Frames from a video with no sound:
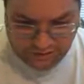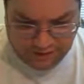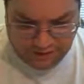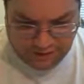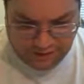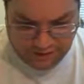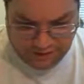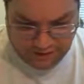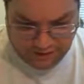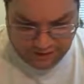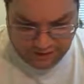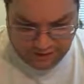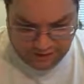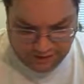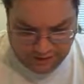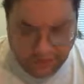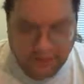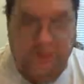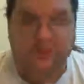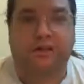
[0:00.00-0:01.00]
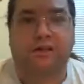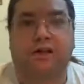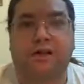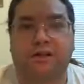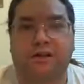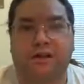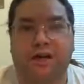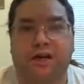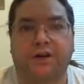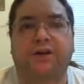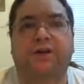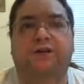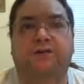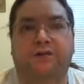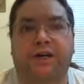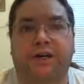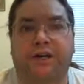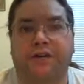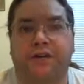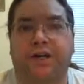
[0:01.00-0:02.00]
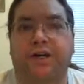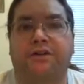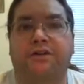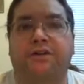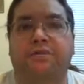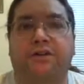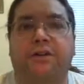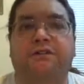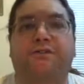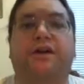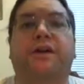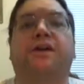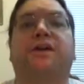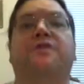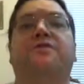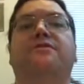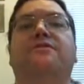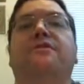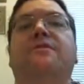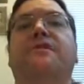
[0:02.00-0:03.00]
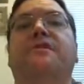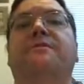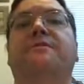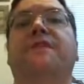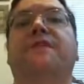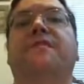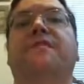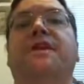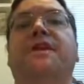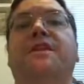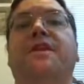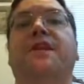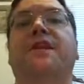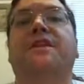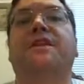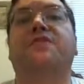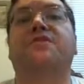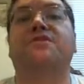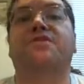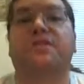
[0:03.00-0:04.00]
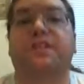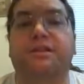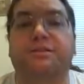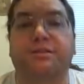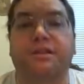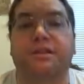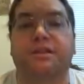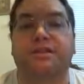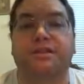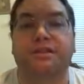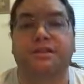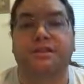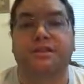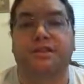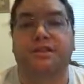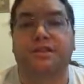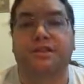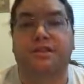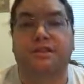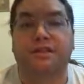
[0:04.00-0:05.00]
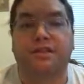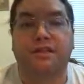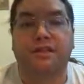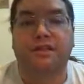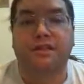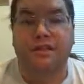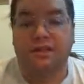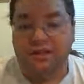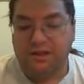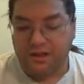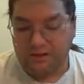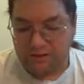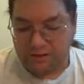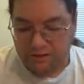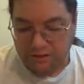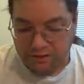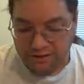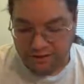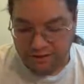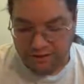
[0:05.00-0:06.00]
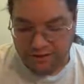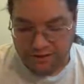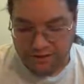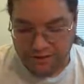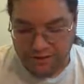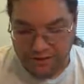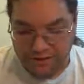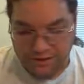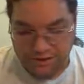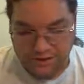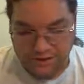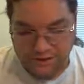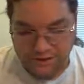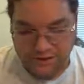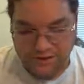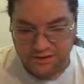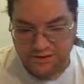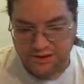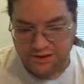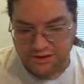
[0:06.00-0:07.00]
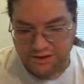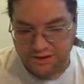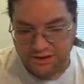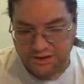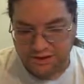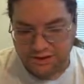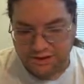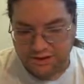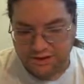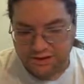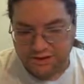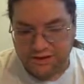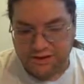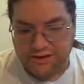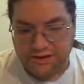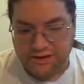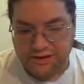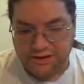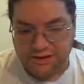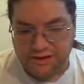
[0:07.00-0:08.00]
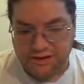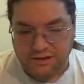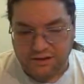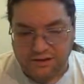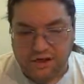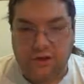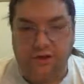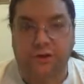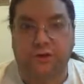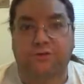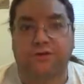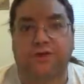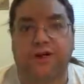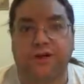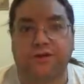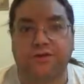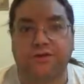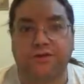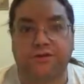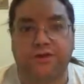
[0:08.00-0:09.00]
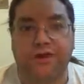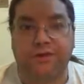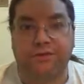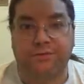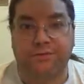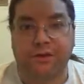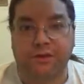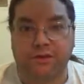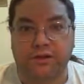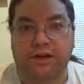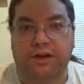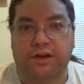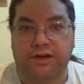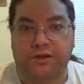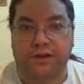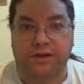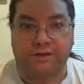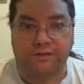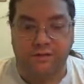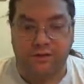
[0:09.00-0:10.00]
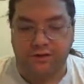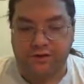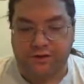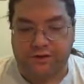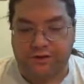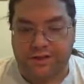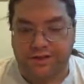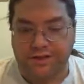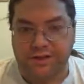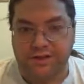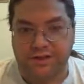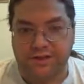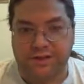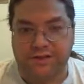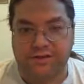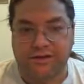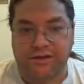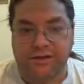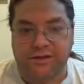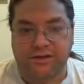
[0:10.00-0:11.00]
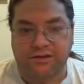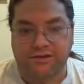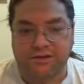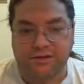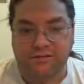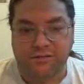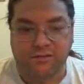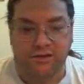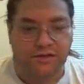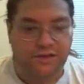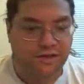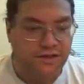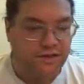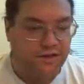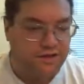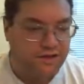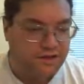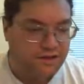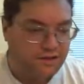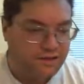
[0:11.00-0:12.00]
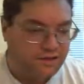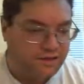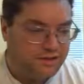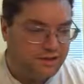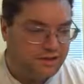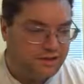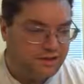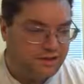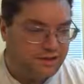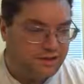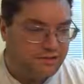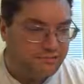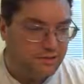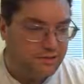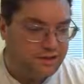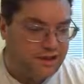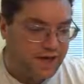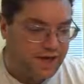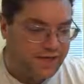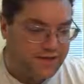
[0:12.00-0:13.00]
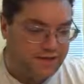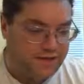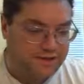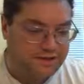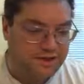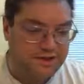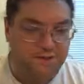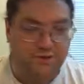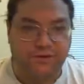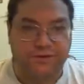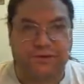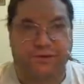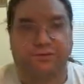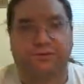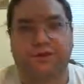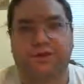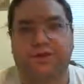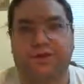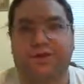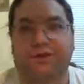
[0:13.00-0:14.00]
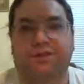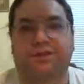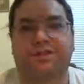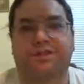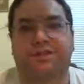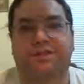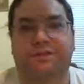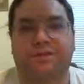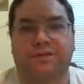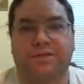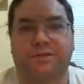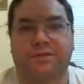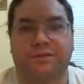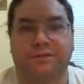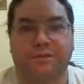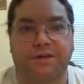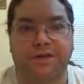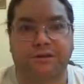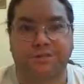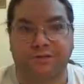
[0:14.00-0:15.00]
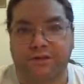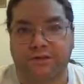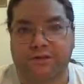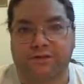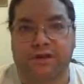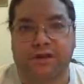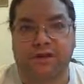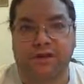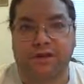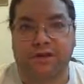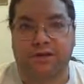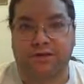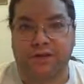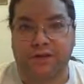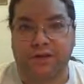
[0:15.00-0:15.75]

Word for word: And uh, all the audiophiles out there might find inter- may find that interesting because it's a, you know, it's like a, a, a audiophile's dream to be able to carry your music around that instead uh, of you know because most most high density music what they're considering some of the best music right now are the